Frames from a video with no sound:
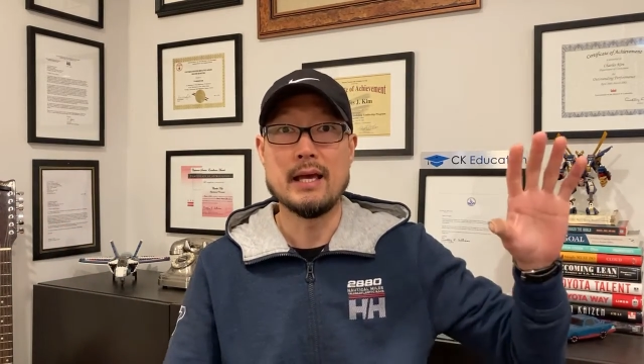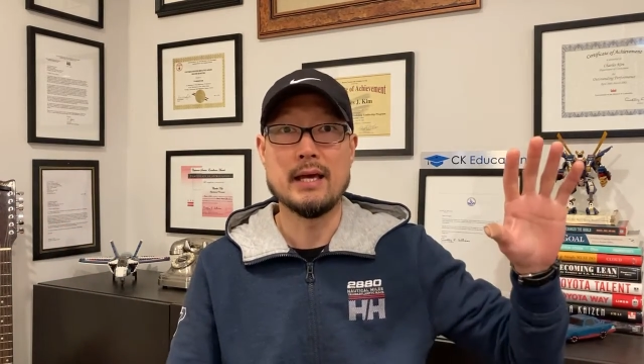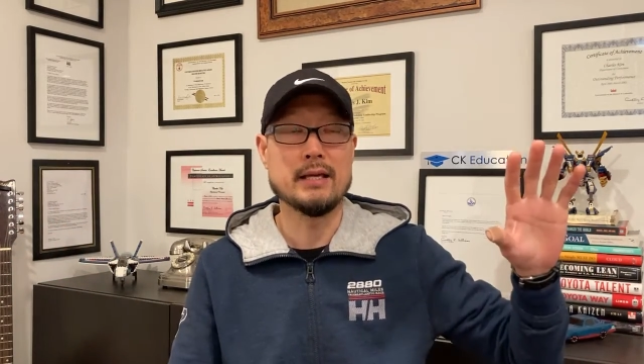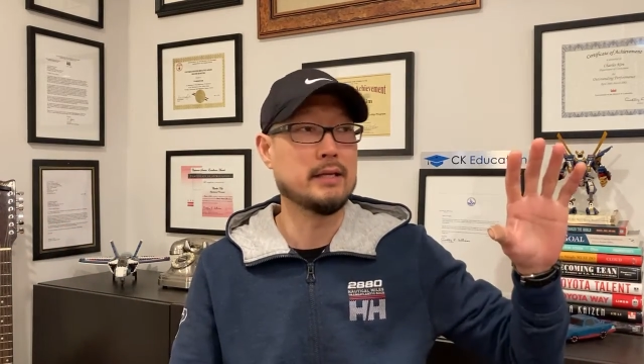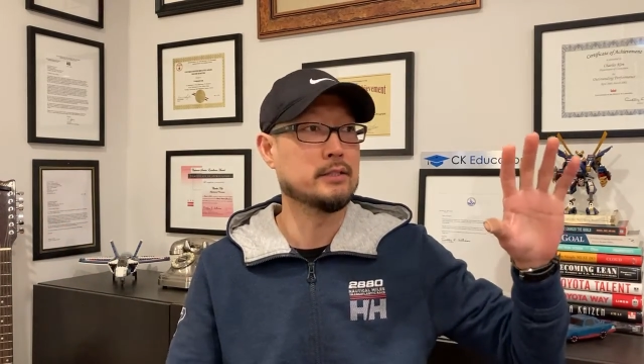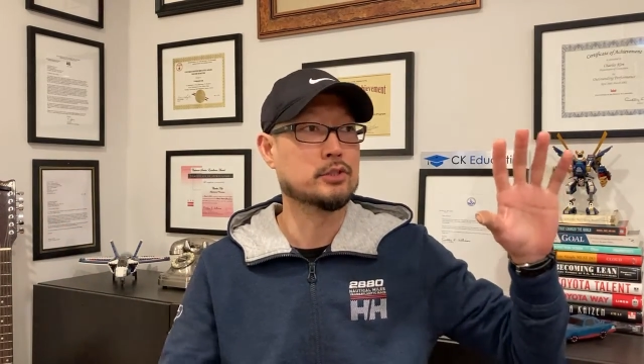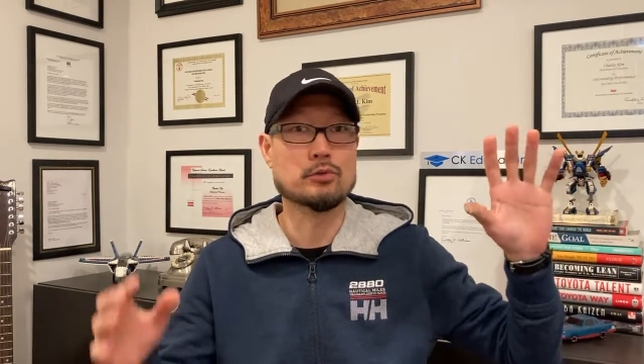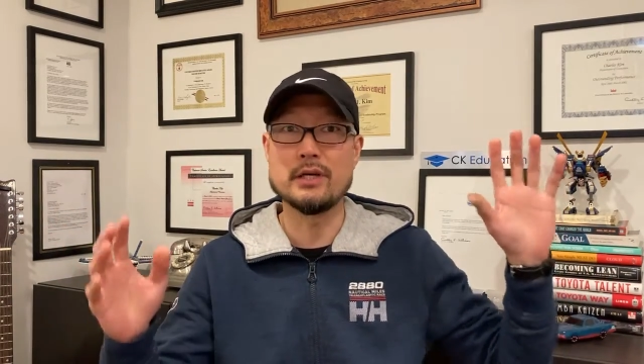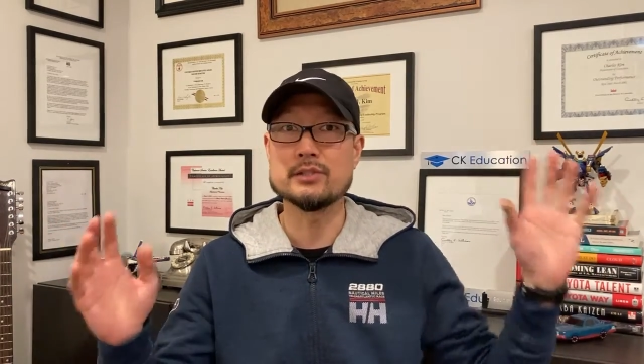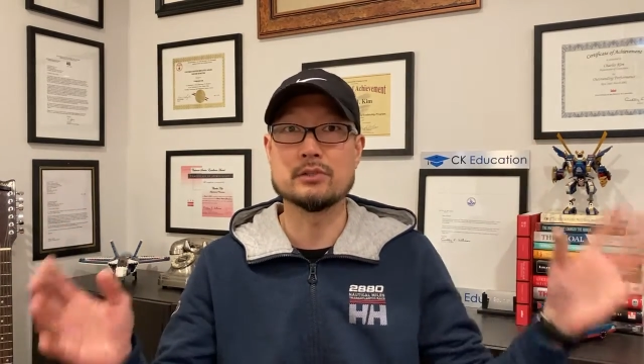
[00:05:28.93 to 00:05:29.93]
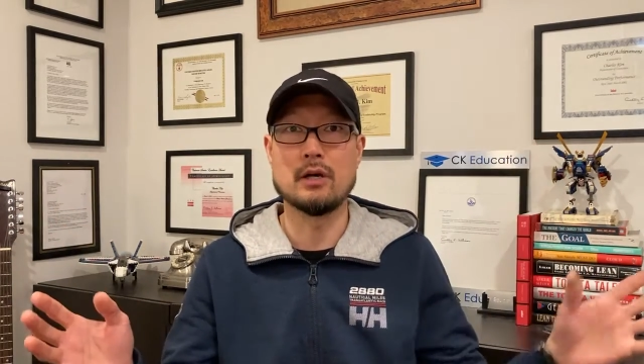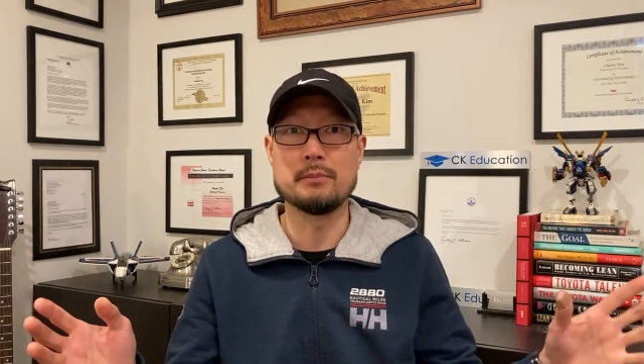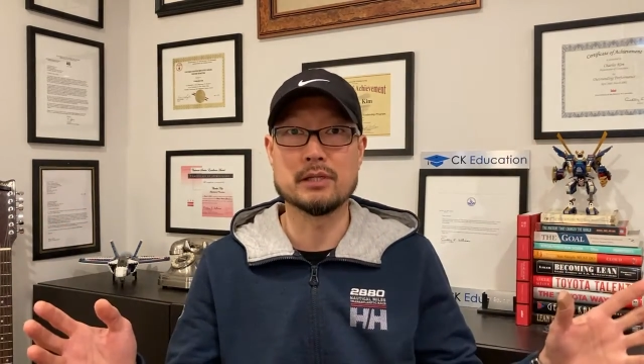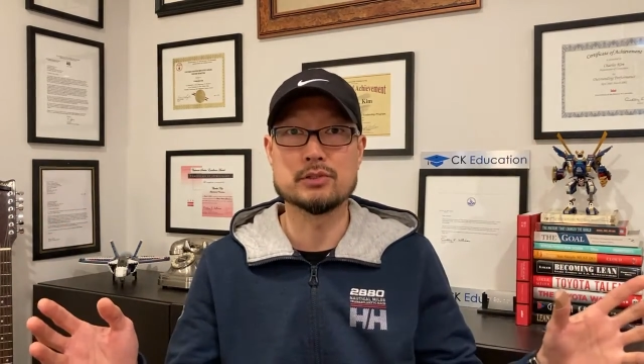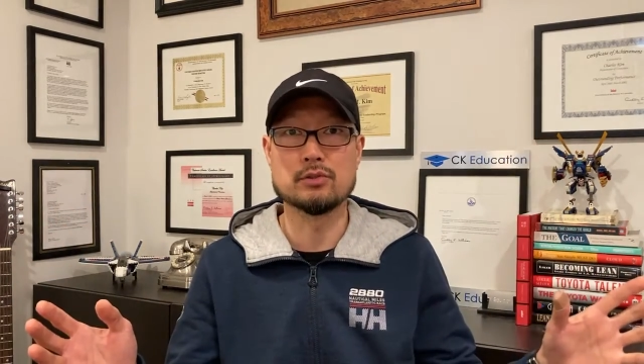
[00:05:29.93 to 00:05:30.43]
And it's a great
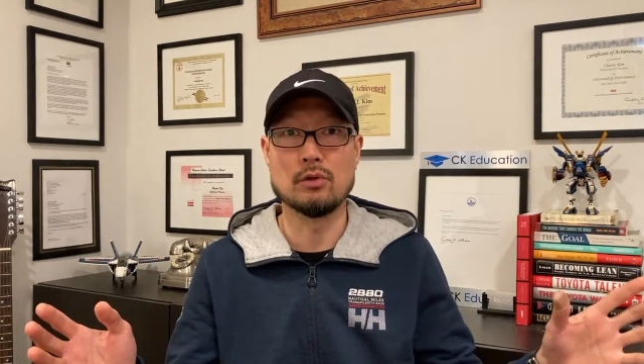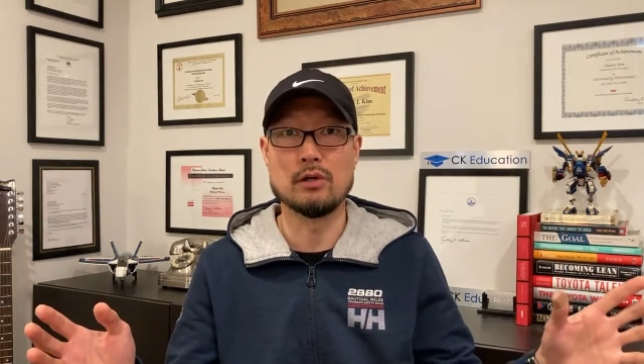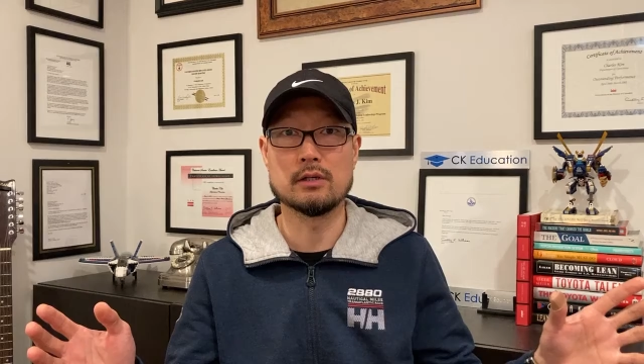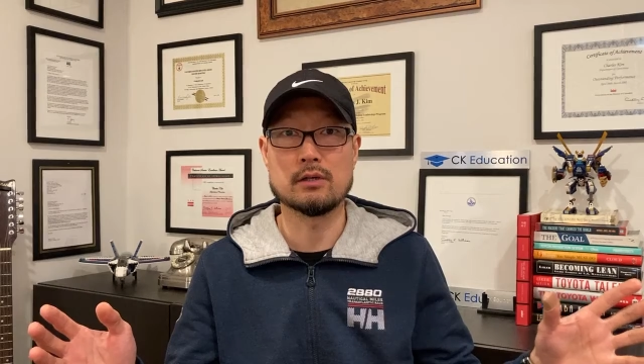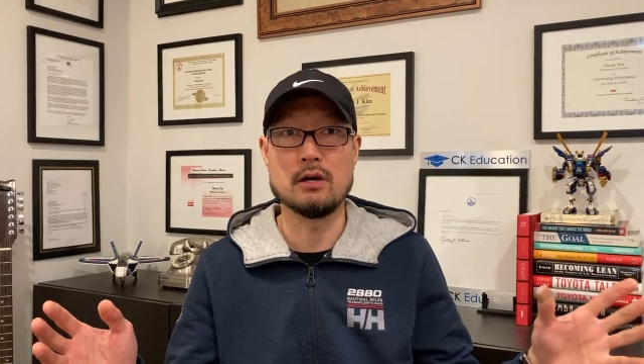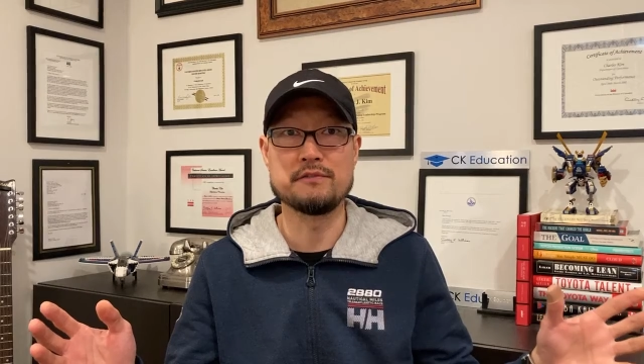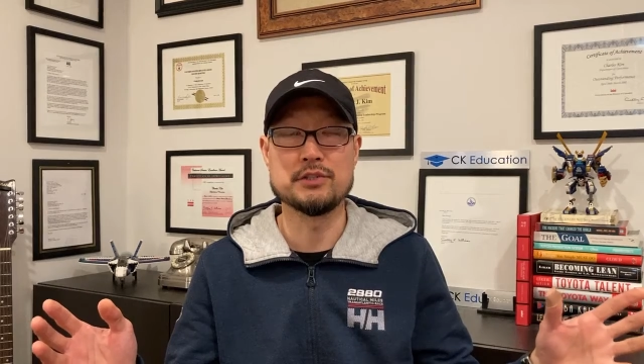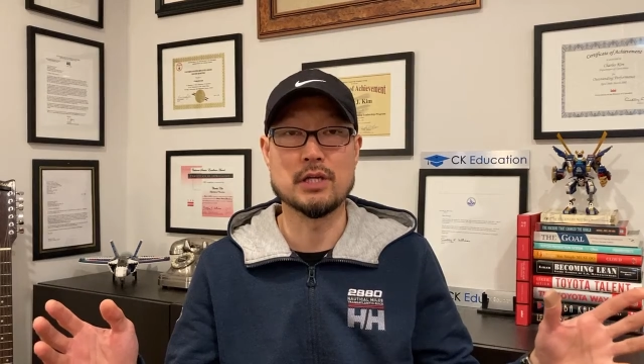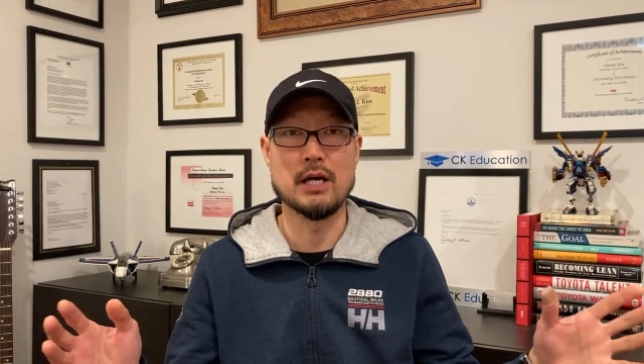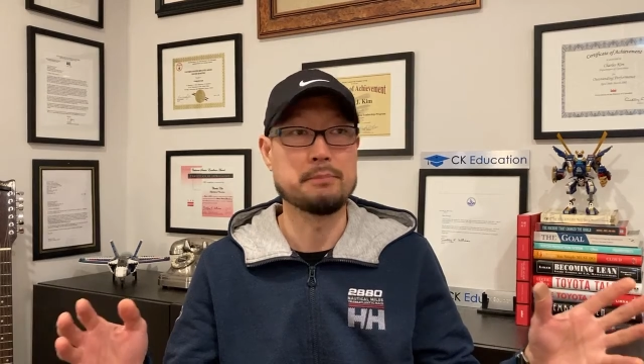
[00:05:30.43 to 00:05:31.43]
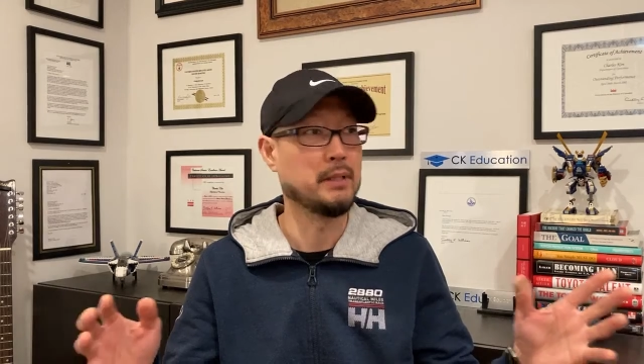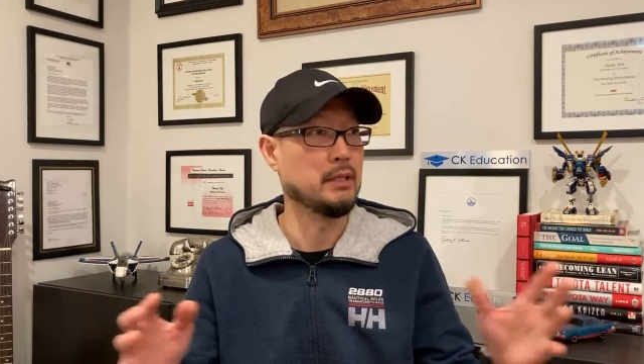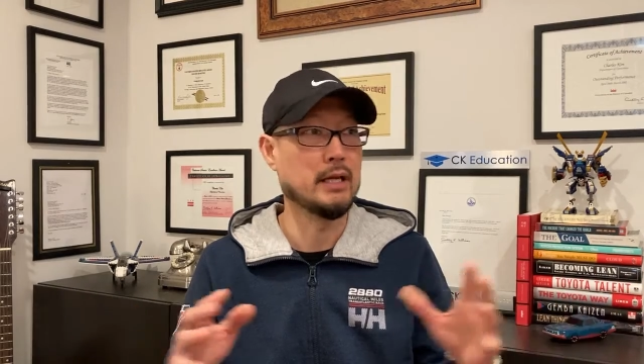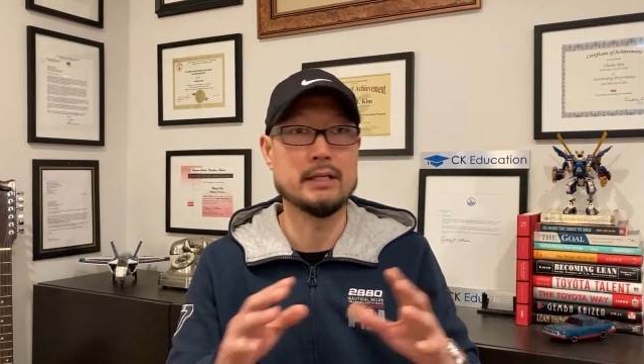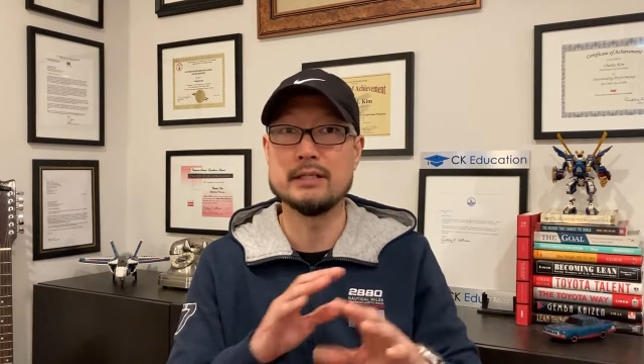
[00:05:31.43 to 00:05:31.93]
Starbucks store, coffee shop,
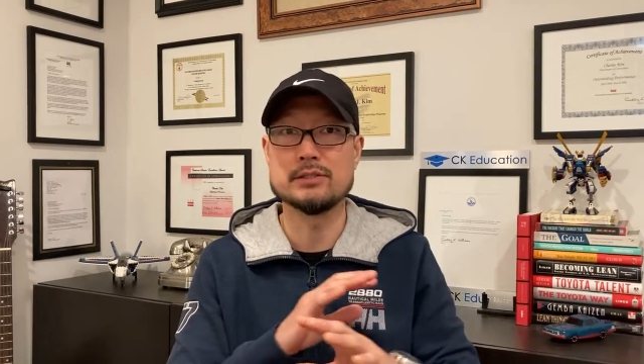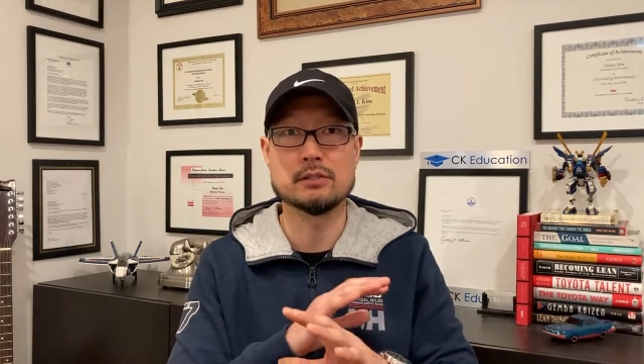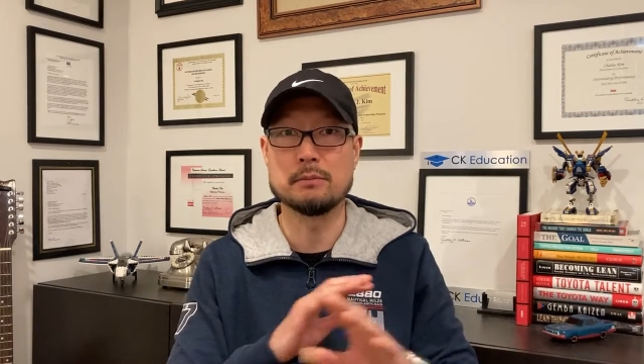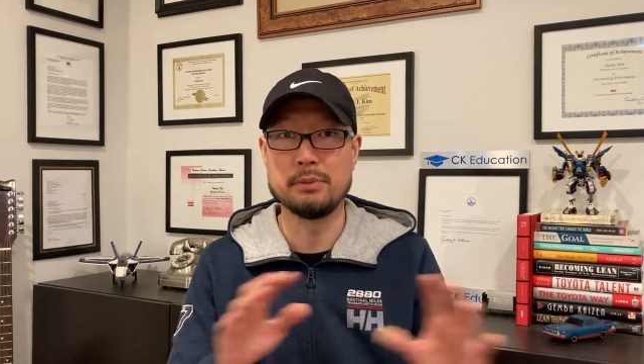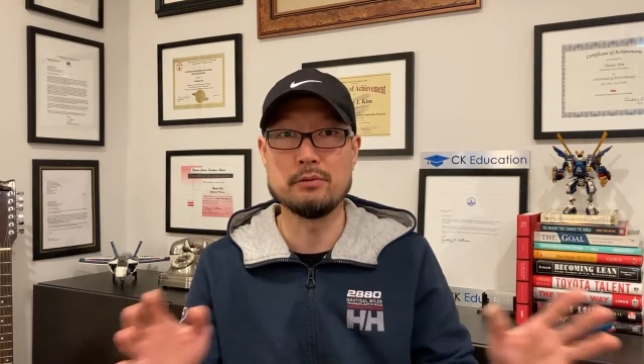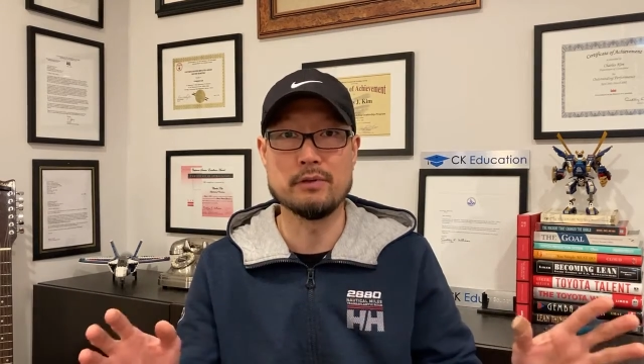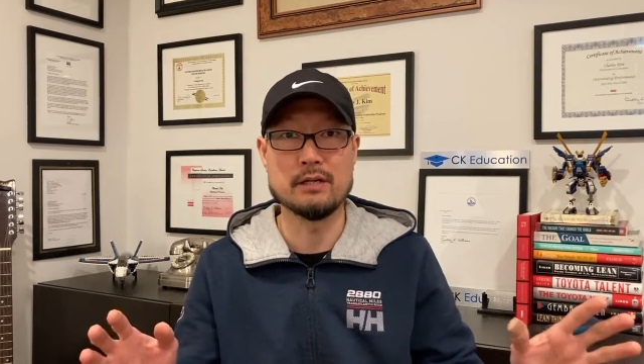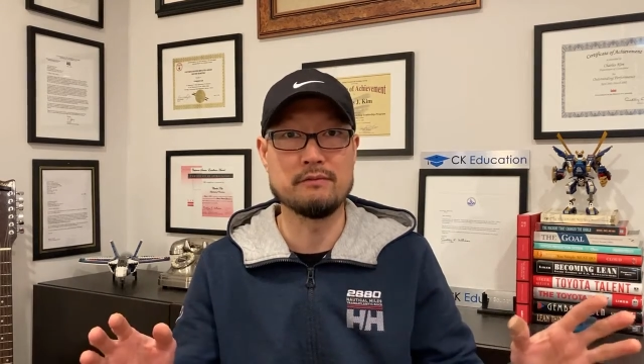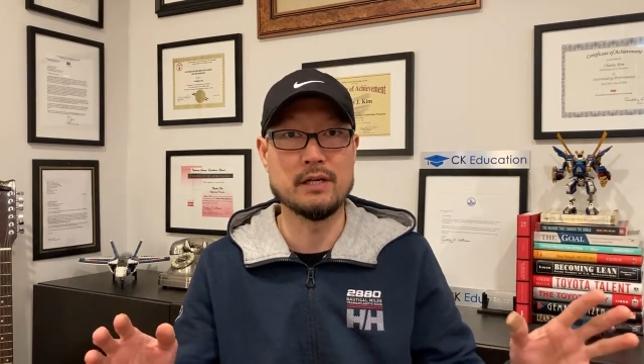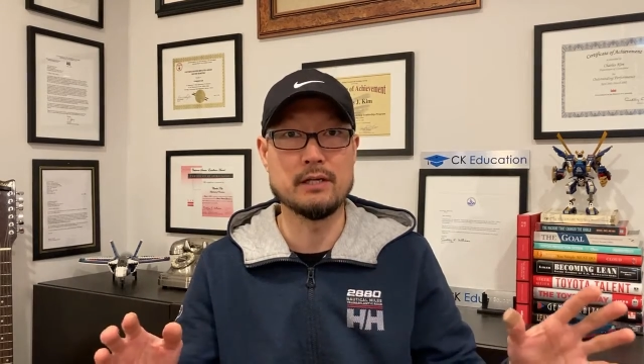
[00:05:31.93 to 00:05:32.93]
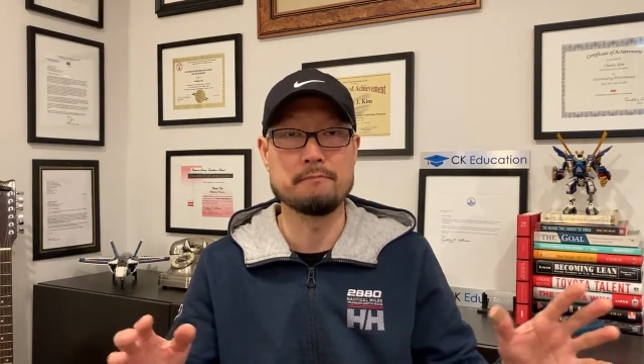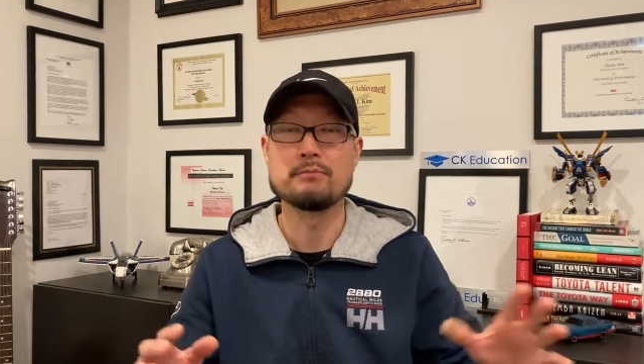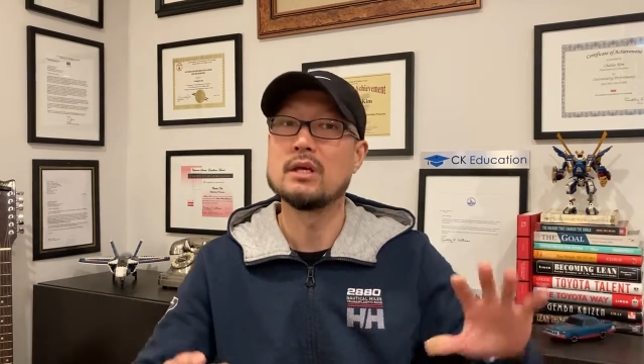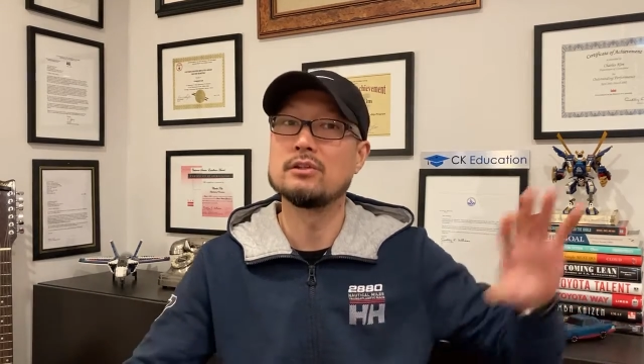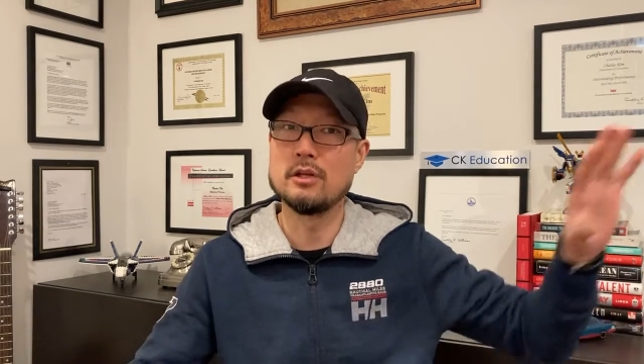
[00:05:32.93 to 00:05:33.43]
and it's completely renovated,